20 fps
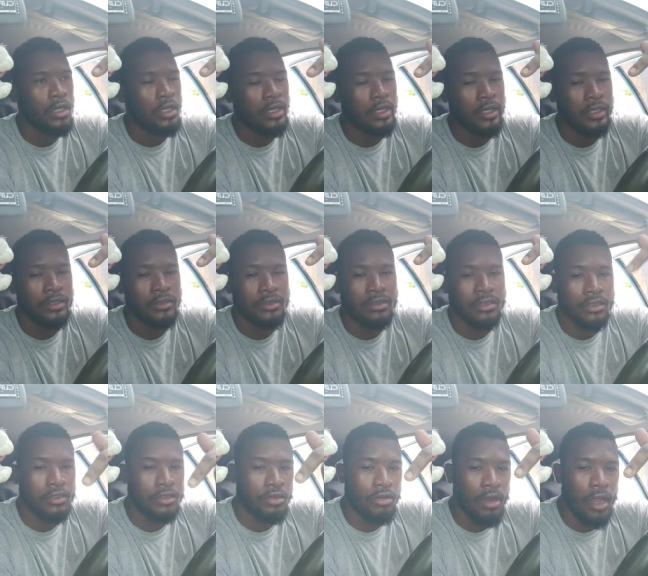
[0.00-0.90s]
and
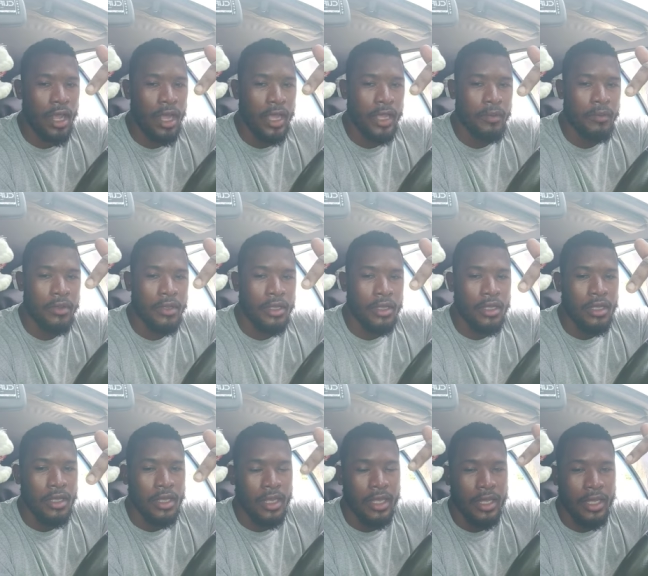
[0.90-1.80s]
subscribe
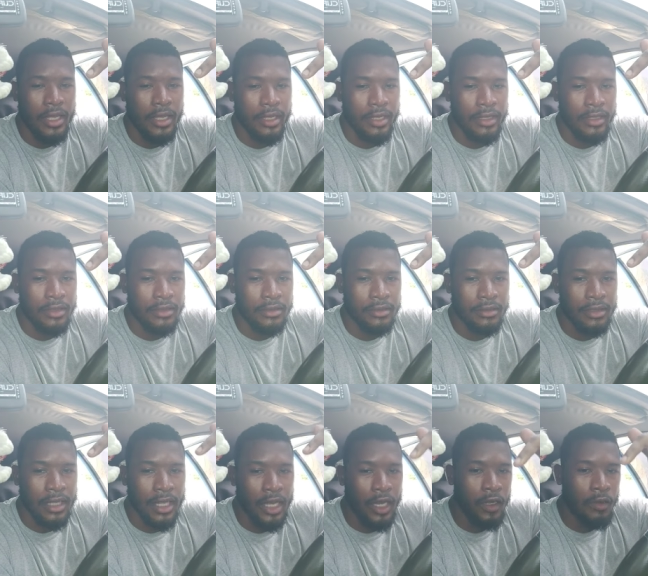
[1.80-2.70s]

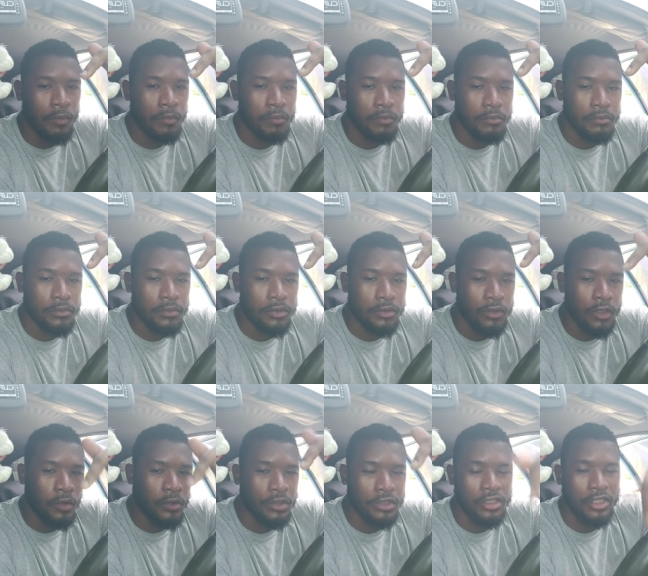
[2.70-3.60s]
and help
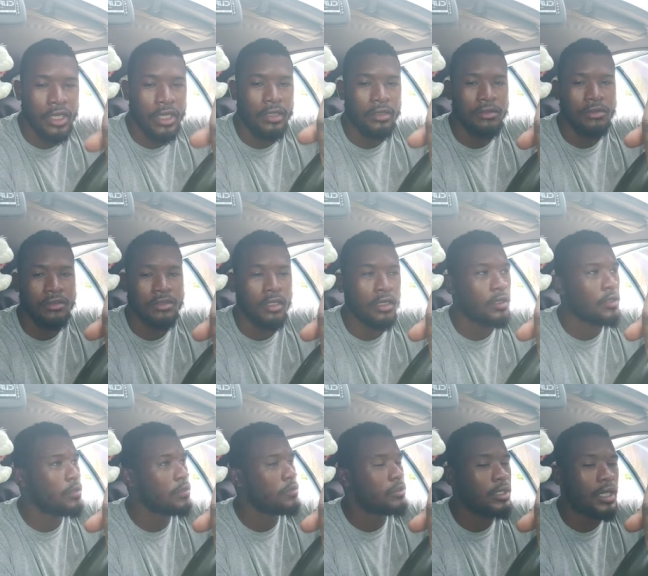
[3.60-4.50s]
grow the channel
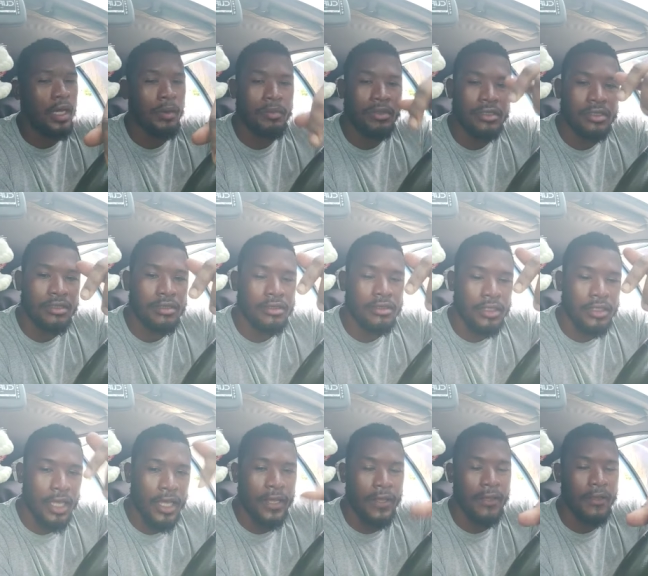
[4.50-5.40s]
so yeah i'm gonna
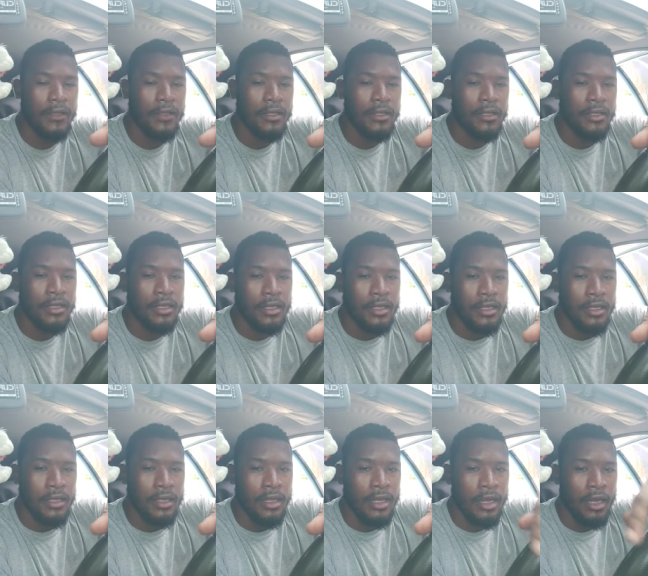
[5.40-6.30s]
yeah
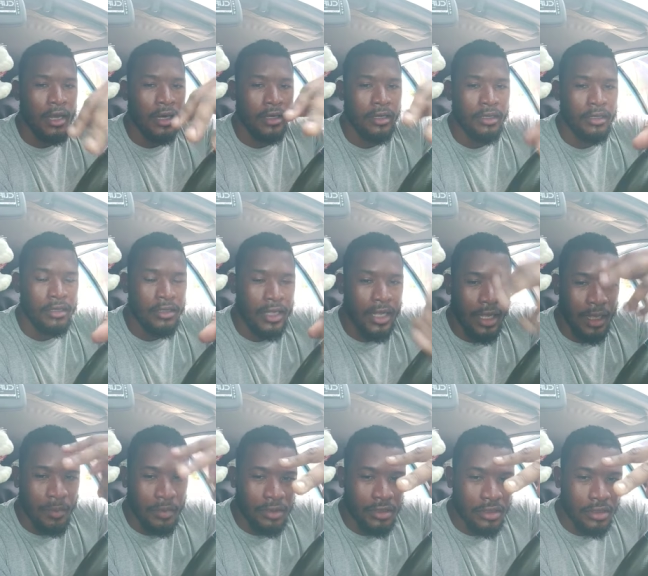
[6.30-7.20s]
other than that
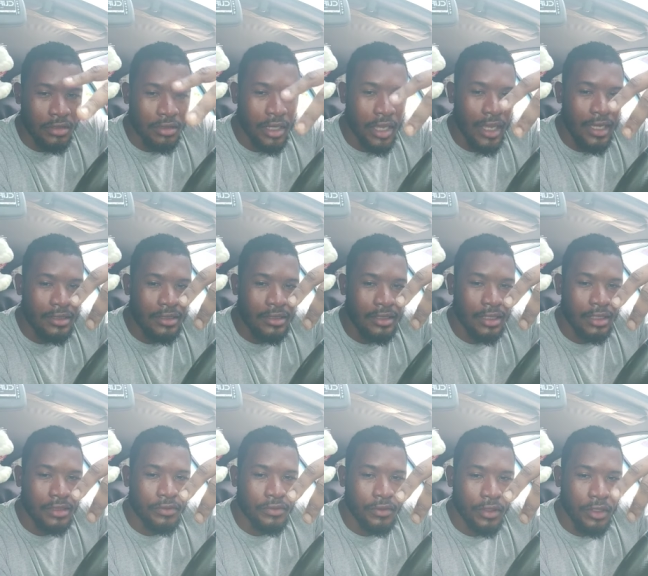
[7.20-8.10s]
i'm gonna see you guys in the
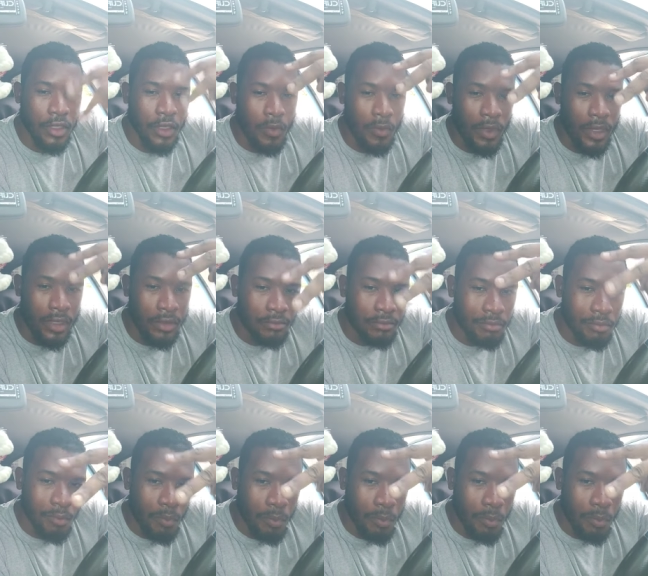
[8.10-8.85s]
next video man